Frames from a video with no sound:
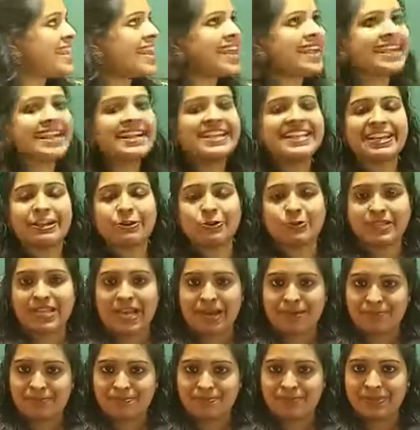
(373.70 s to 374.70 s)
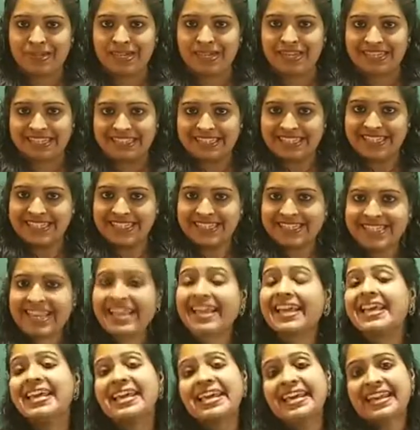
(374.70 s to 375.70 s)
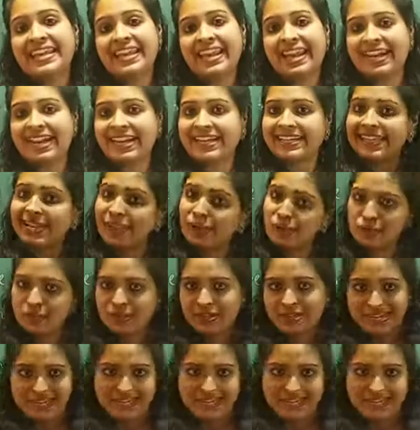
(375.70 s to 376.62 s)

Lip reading: negative number. This is a negative